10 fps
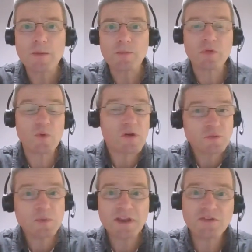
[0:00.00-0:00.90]
But the
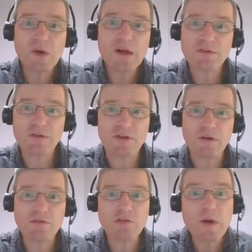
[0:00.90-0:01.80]
question we need to ask
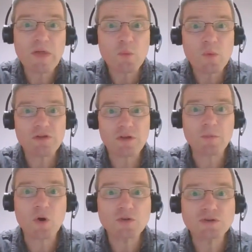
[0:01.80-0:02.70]
ourselves is whether we're
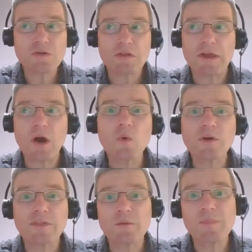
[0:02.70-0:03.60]
subconsciously
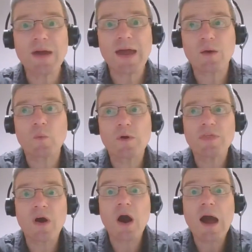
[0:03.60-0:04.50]
holding them back with
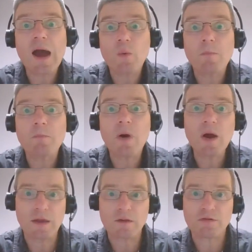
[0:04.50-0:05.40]
our
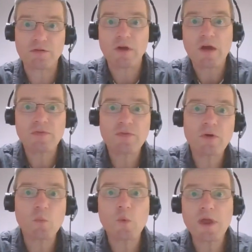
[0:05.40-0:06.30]
bias
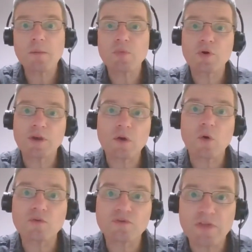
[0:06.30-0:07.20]
that we're putting
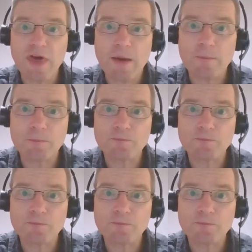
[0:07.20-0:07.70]
onto them.